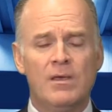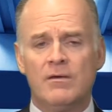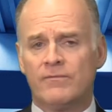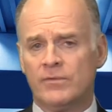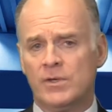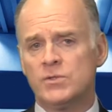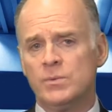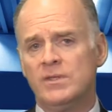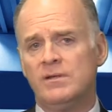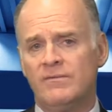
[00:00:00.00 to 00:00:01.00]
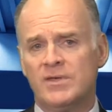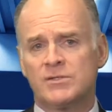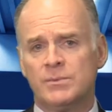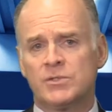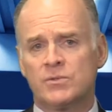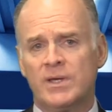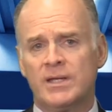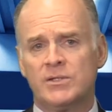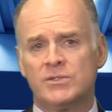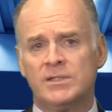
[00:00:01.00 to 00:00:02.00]
For those with an investment
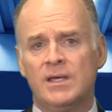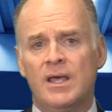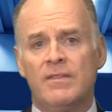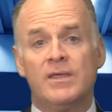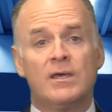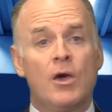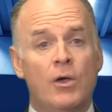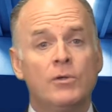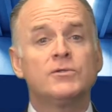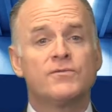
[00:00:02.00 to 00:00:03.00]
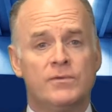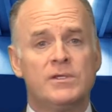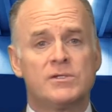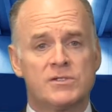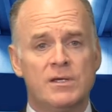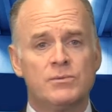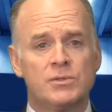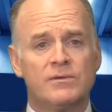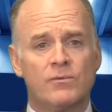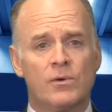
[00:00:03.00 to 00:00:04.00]
strategy that calls for the
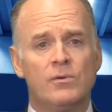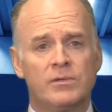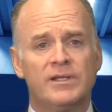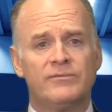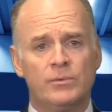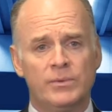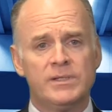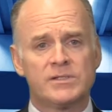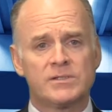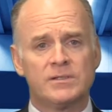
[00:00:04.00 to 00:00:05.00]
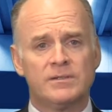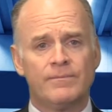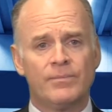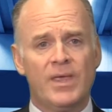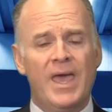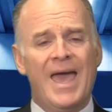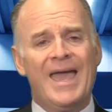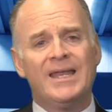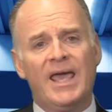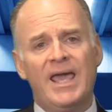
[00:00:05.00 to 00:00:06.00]
assumption of growth level risk
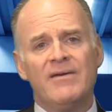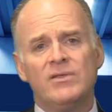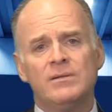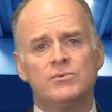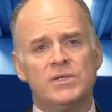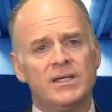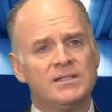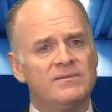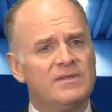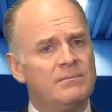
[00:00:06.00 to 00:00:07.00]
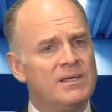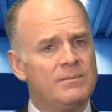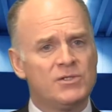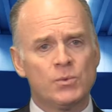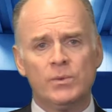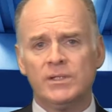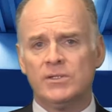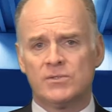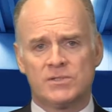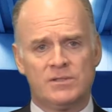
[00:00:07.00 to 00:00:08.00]
and have an objective that may be 20
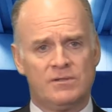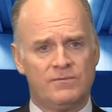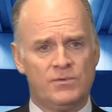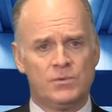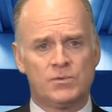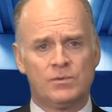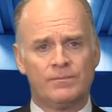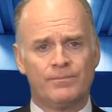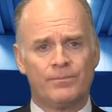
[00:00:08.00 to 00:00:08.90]
years into the future,